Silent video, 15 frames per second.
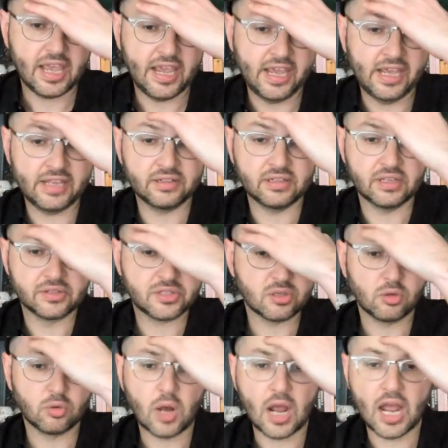And
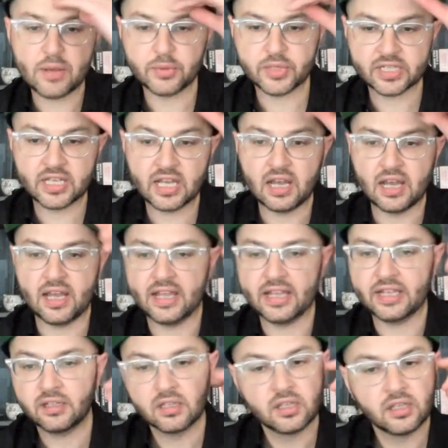so why would a
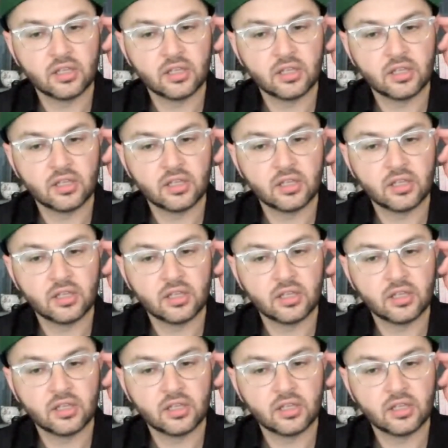guy